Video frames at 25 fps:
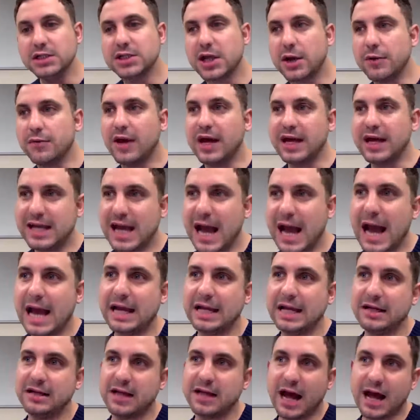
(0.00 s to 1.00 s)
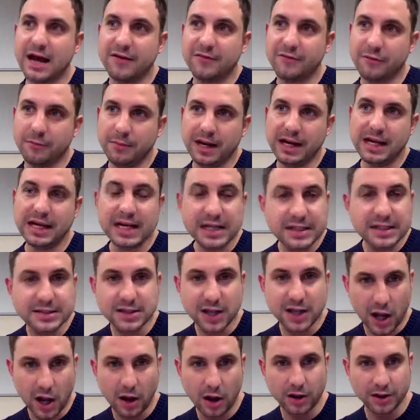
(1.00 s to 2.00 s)
So, again, that from a
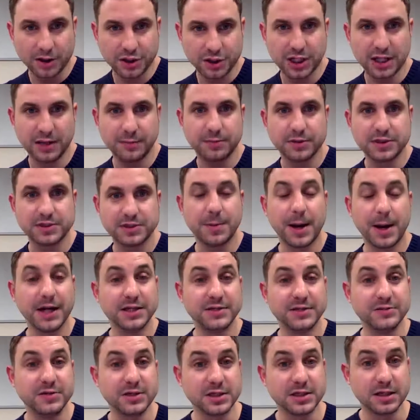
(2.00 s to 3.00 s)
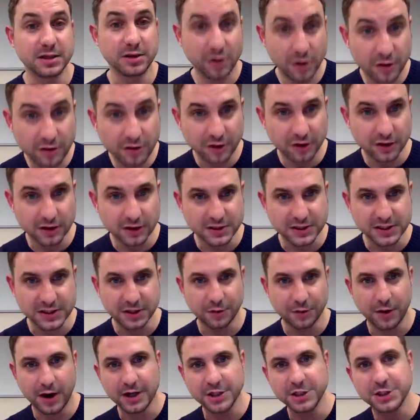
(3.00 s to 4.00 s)
list hygiene perspective is another
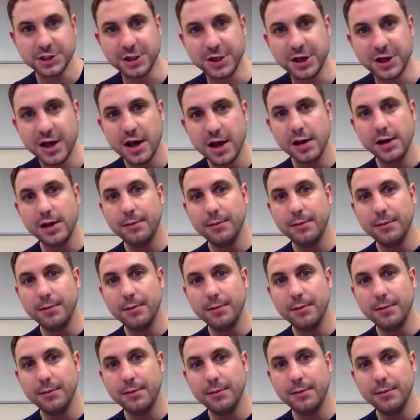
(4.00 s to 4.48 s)
consideration,